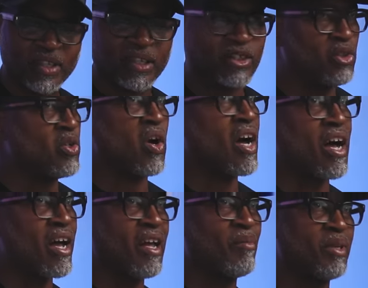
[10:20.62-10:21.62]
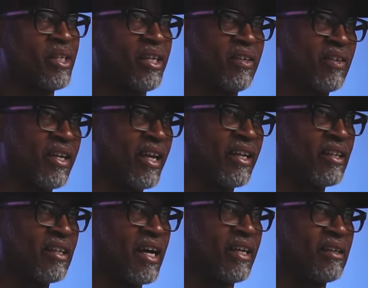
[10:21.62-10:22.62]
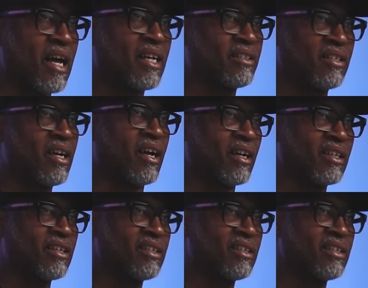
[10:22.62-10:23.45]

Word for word: you know how I am on the internet. Like, I suck.